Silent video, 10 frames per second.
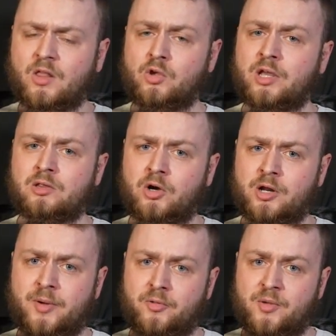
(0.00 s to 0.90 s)
You can
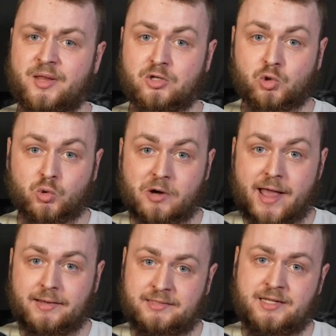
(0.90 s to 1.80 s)
learn about them in
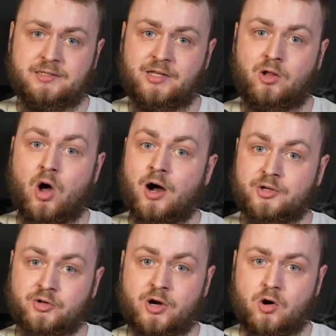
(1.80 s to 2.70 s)
great detail
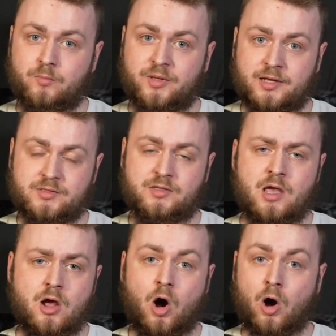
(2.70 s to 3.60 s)
on your own because
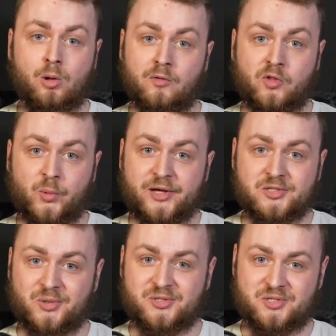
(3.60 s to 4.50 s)
all of the
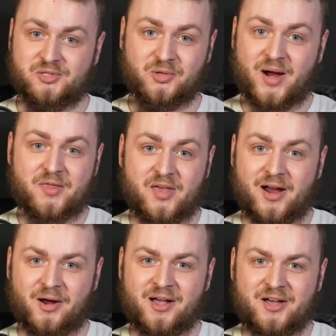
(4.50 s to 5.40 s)
resources are right
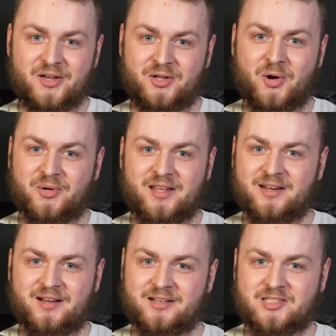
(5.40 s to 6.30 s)
there. You don't
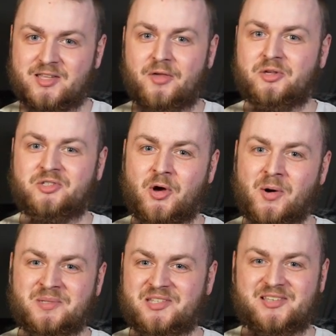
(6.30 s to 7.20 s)
need a
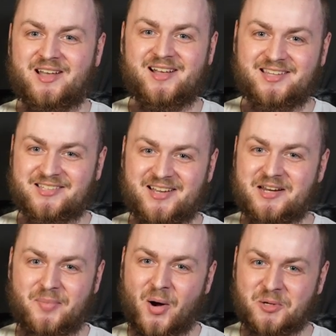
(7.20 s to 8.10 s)
stethoscope to
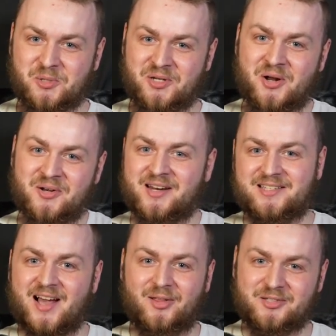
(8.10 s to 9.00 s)
study poetry. You don't need a
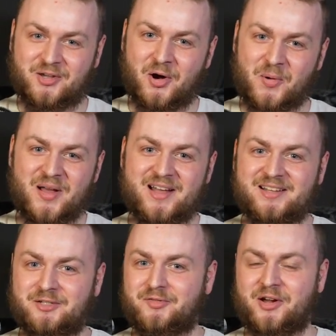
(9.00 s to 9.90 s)
telescope
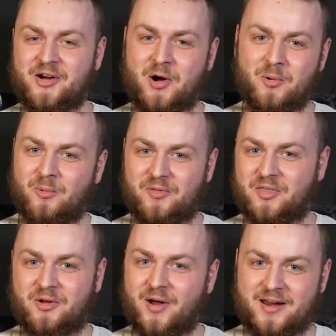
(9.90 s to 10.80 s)
to figure out what
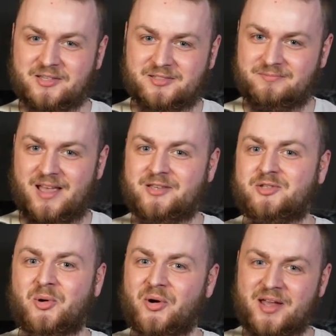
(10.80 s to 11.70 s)
the greatest
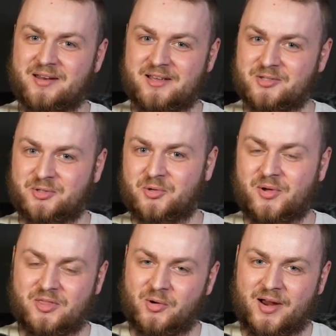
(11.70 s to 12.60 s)
historian is or to
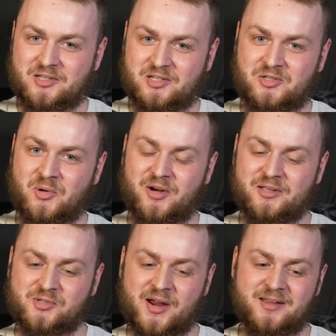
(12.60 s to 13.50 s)
read the greatest
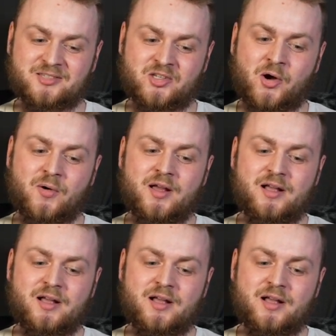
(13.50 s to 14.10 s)
historians, right? So